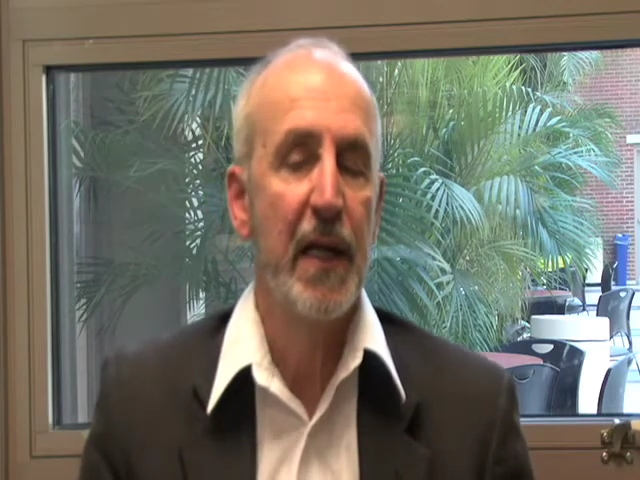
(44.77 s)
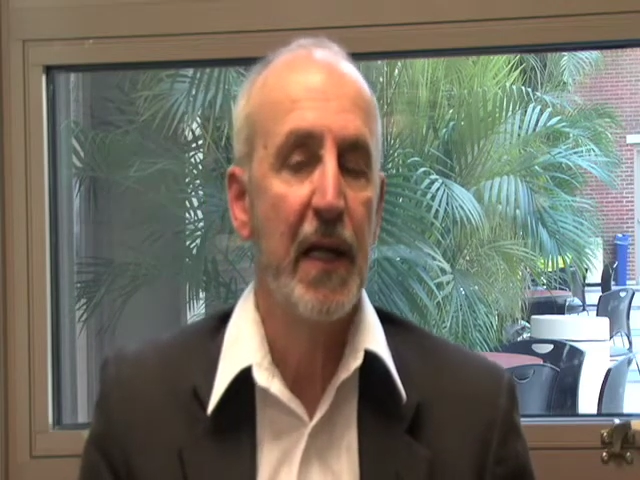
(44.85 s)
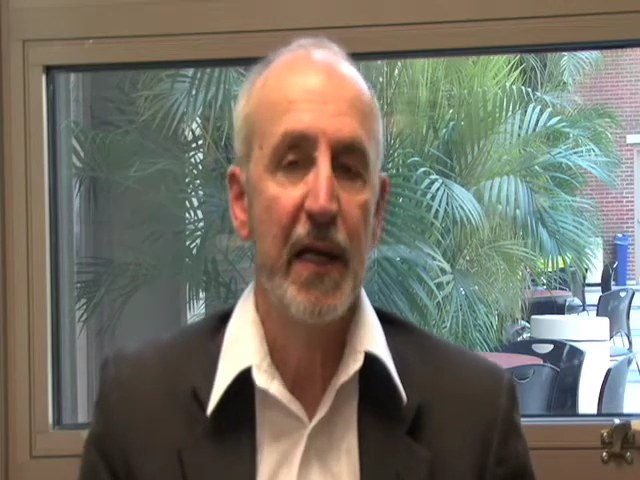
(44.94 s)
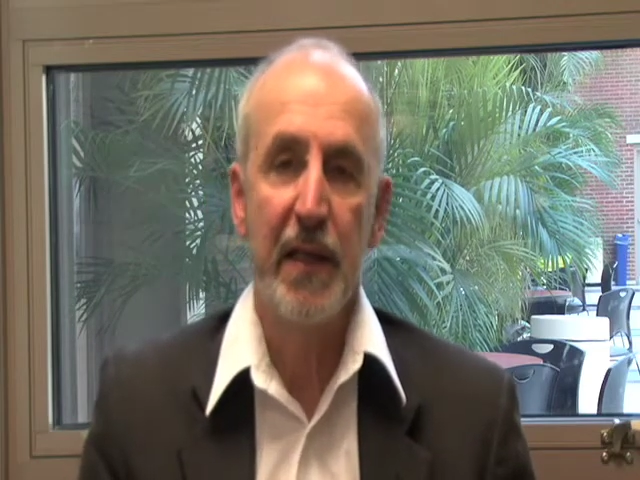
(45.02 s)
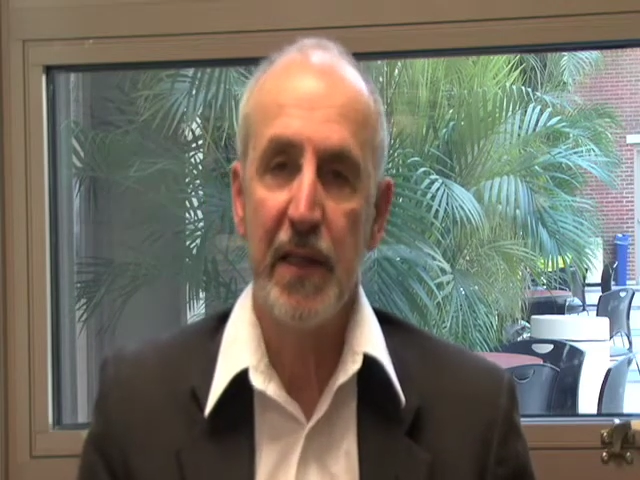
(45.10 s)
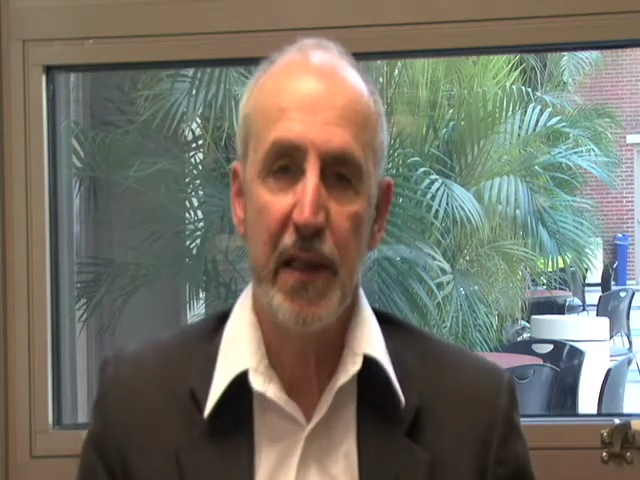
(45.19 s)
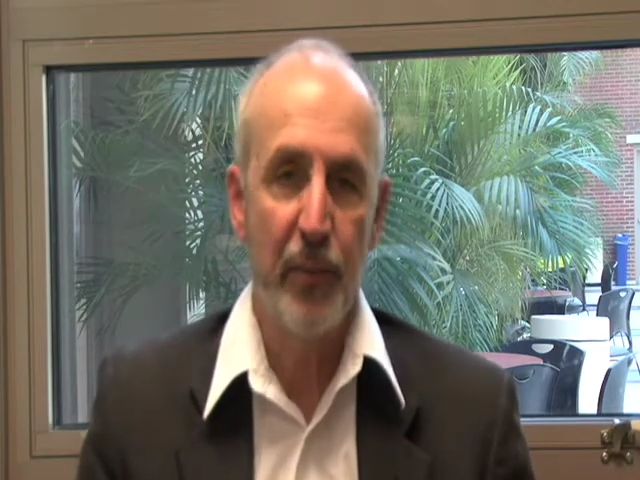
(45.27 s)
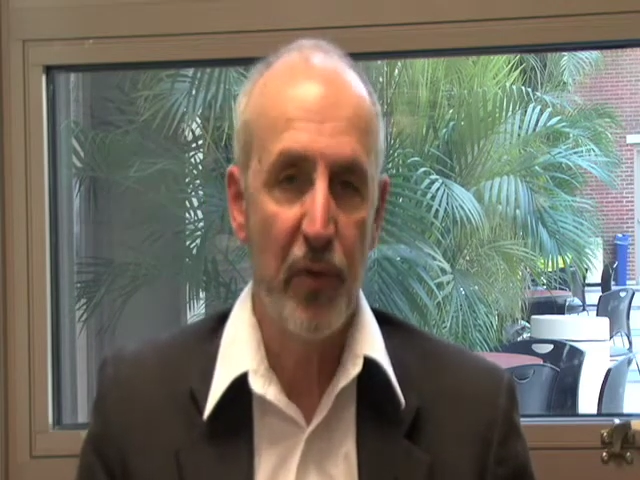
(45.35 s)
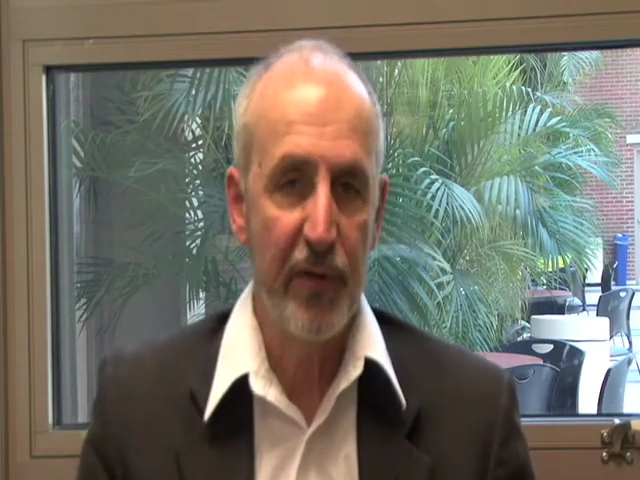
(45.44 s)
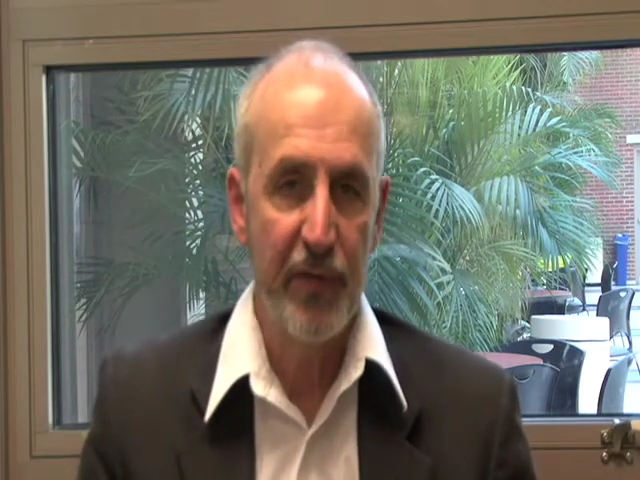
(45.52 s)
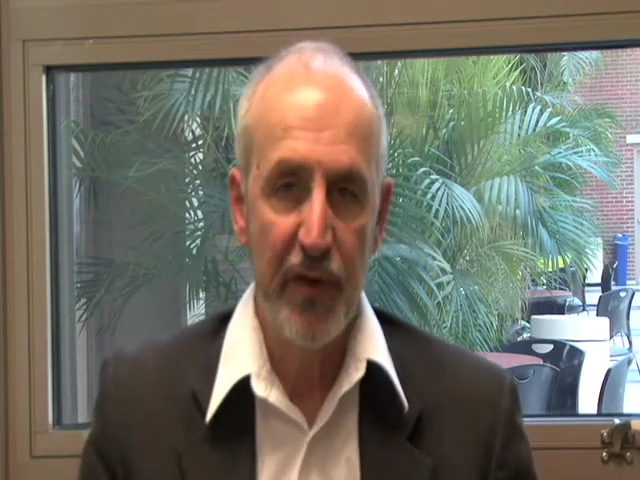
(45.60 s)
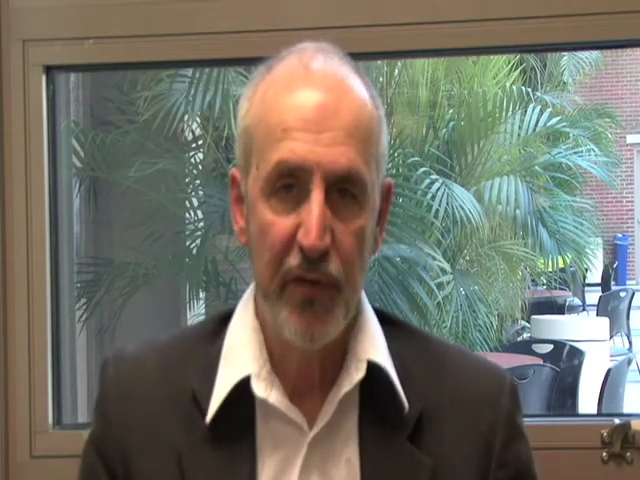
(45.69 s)
and a
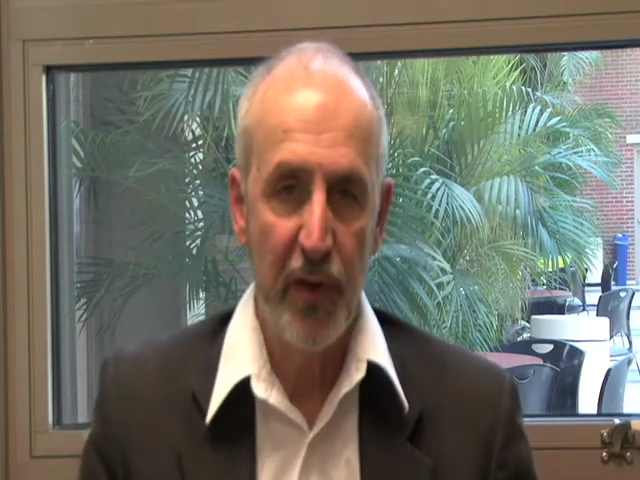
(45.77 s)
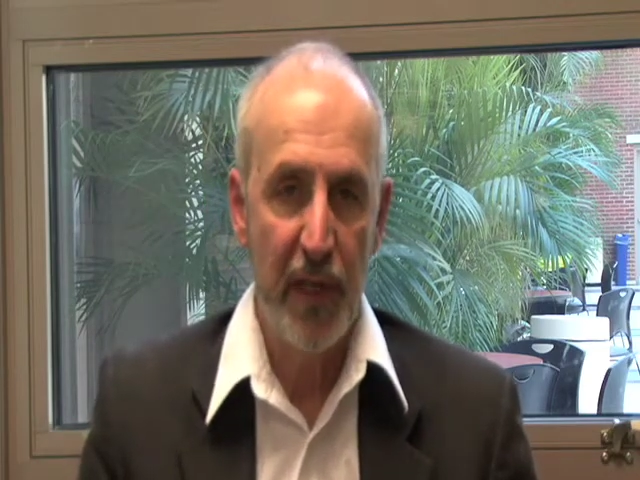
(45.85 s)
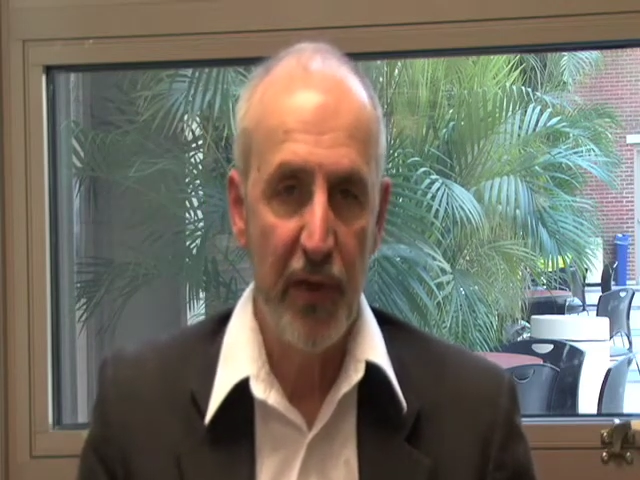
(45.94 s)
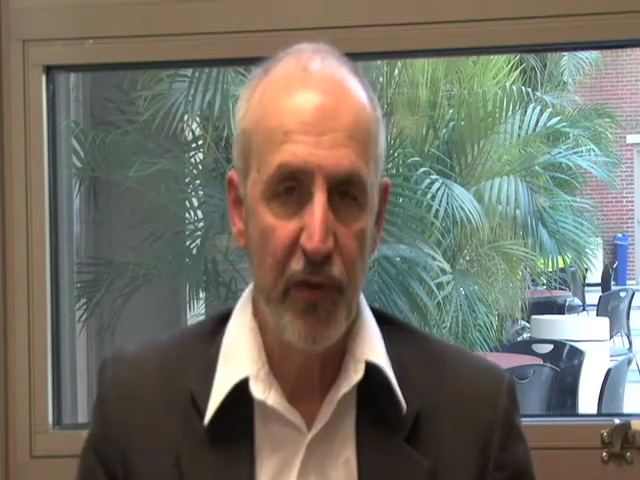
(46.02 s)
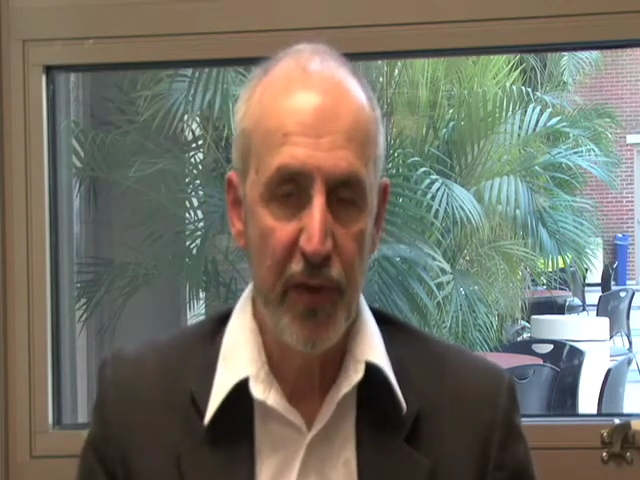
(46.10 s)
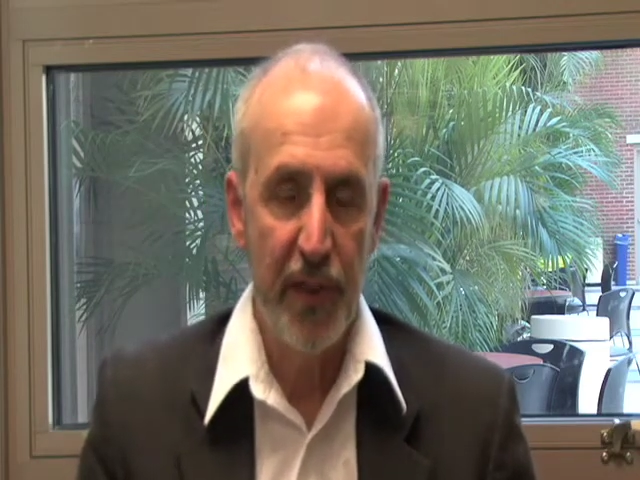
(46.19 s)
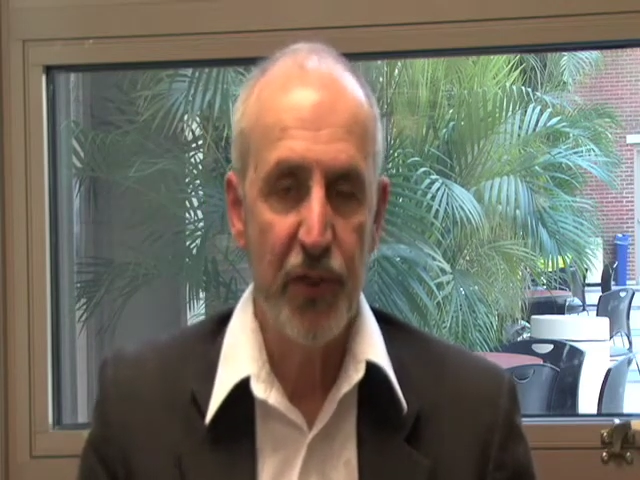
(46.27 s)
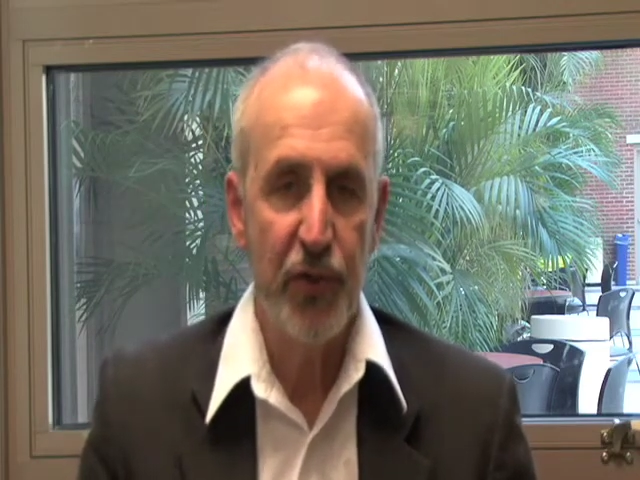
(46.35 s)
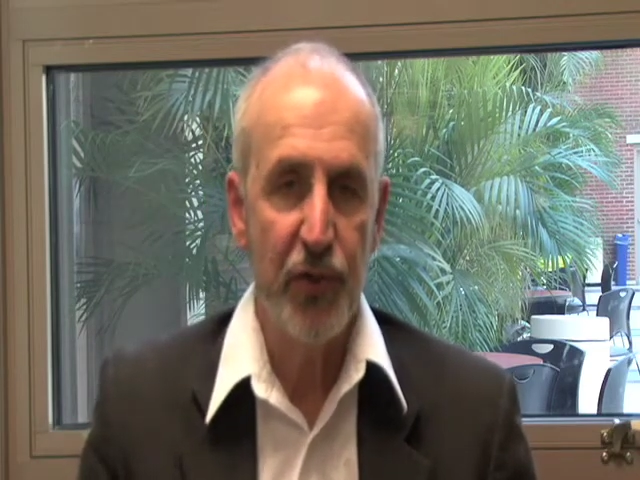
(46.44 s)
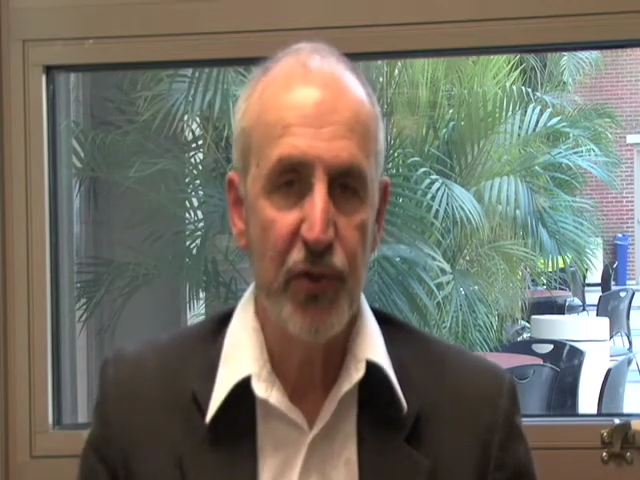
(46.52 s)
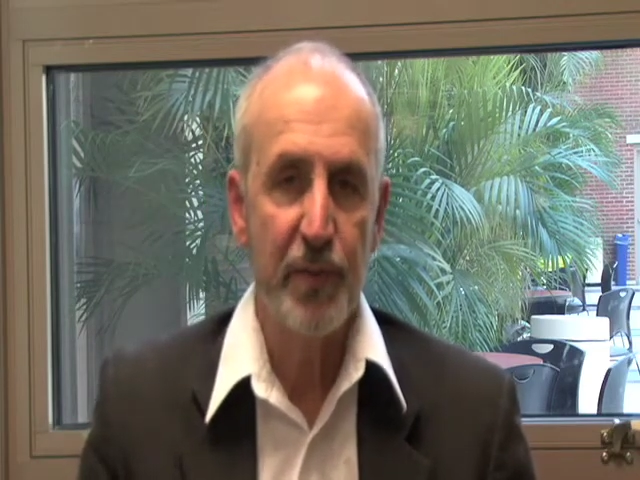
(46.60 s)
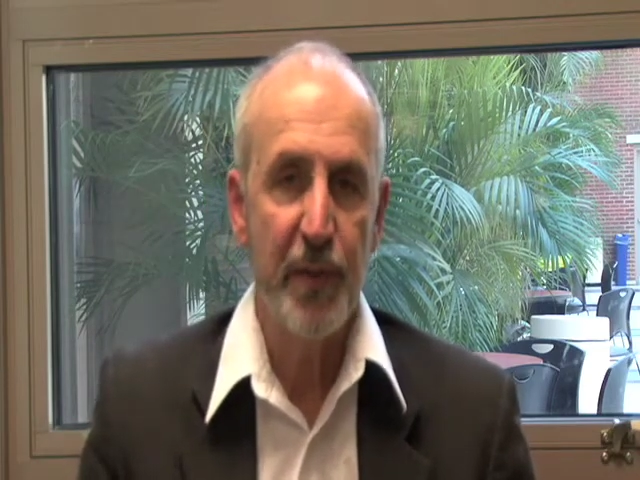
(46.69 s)
number of different other issues,